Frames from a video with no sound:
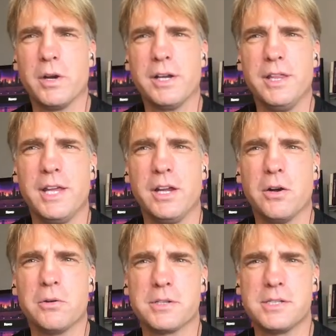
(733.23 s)
where can they
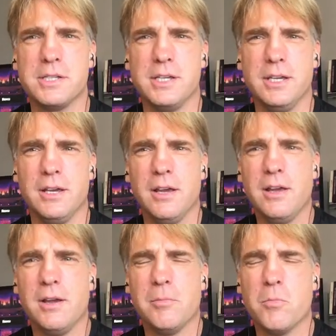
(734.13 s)
go to see
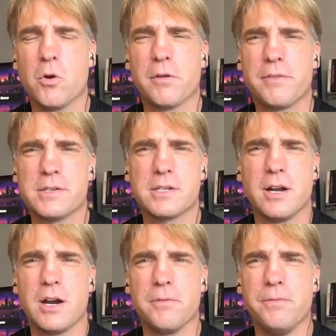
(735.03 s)
more of this
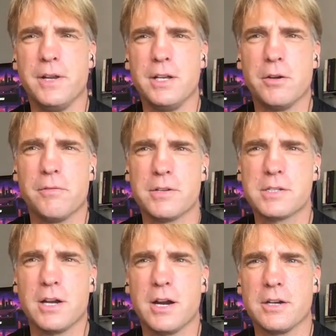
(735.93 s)
car, video of this
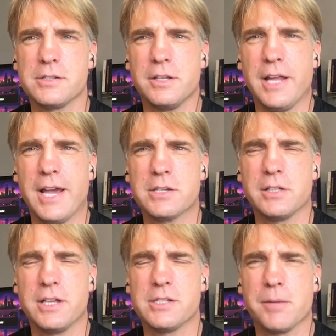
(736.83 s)
car as the dash
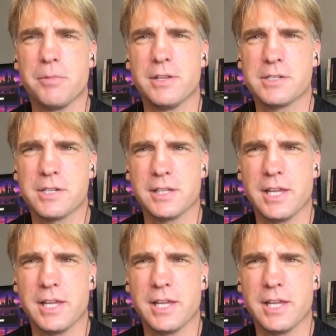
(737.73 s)
lights up and things like